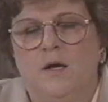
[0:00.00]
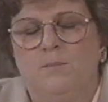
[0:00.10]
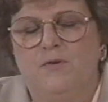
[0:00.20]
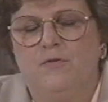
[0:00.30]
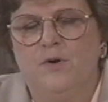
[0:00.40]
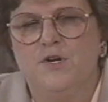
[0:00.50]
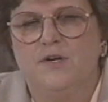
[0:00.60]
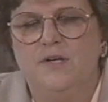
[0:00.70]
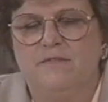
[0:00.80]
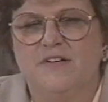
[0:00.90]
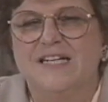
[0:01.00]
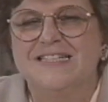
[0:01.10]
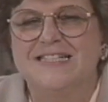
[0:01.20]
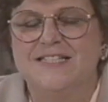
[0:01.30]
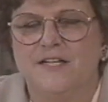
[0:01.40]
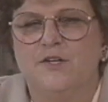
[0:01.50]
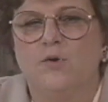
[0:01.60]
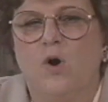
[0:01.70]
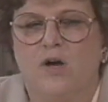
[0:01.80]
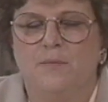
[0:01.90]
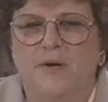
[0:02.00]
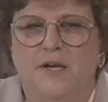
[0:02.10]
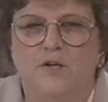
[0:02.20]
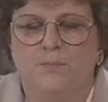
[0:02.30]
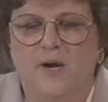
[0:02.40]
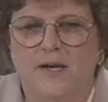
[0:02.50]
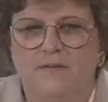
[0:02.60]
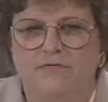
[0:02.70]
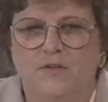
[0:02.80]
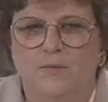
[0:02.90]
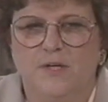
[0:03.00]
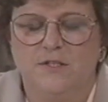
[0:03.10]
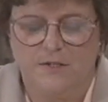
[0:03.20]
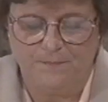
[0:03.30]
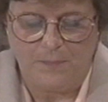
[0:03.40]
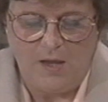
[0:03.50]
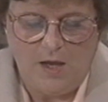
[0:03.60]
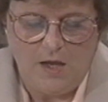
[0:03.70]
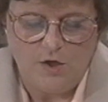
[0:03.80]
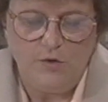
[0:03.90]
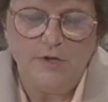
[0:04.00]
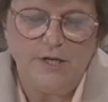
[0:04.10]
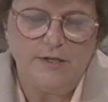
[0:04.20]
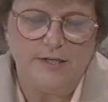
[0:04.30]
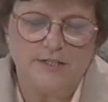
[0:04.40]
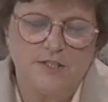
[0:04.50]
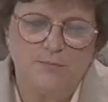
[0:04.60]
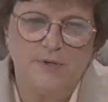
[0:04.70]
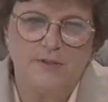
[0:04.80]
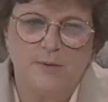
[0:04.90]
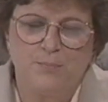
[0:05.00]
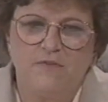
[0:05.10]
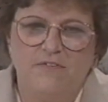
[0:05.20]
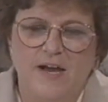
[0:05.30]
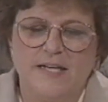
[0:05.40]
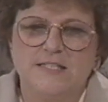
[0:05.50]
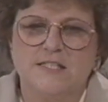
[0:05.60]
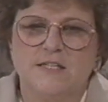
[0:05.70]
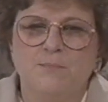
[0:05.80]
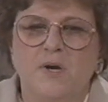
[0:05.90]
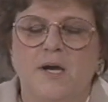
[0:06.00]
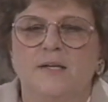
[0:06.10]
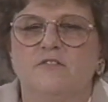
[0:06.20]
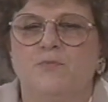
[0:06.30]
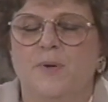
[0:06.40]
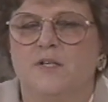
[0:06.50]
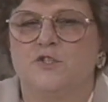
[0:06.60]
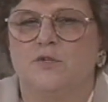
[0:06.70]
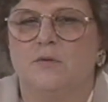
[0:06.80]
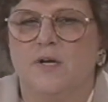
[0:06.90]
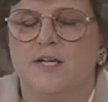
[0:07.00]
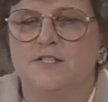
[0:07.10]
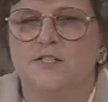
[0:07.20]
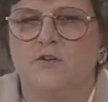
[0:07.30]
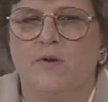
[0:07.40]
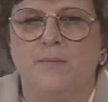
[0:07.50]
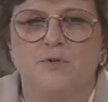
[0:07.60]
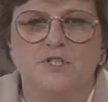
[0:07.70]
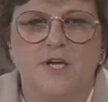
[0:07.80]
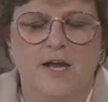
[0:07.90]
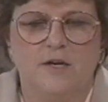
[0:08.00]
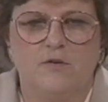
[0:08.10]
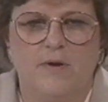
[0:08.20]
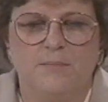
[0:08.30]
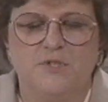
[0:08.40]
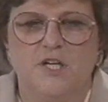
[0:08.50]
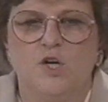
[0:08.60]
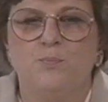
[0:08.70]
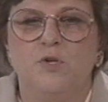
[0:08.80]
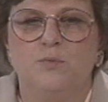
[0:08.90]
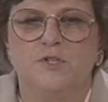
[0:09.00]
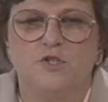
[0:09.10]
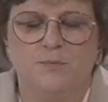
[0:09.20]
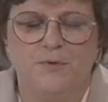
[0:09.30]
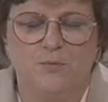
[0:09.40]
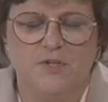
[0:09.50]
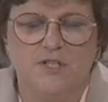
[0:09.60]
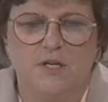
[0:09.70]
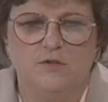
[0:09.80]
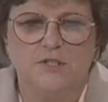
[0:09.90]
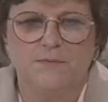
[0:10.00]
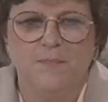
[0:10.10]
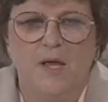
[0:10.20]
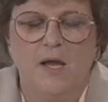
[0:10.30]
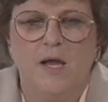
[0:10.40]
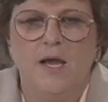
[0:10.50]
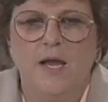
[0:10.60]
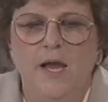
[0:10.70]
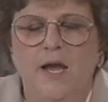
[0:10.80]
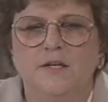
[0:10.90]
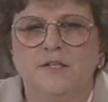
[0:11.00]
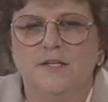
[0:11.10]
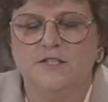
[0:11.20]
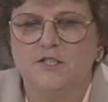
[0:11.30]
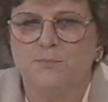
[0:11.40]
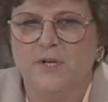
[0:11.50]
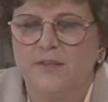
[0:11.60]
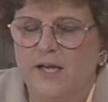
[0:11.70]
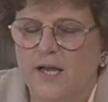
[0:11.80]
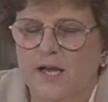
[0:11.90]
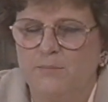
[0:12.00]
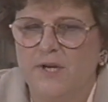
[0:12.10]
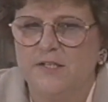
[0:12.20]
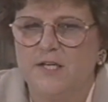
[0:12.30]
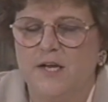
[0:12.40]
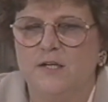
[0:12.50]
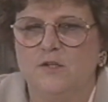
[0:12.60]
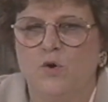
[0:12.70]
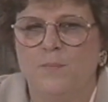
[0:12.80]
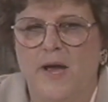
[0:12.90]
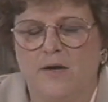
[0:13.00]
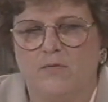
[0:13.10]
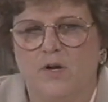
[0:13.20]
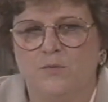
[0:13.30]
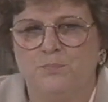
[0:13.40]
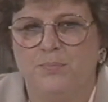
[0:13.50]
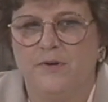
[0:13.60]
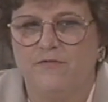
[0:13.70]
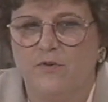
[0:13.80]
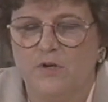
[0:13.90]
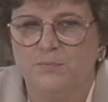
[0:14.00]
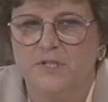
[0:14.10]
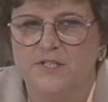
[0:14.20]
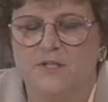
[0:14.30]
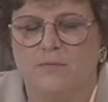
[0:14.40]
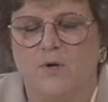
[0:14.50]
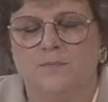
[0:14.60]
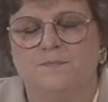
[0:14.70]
Before you can even consider automating your body fluids, you need an instrument that provides some kind of picture, a histogram or scattergram, to help you interpret results, and an instrument that can maintain a low background, preferably 0.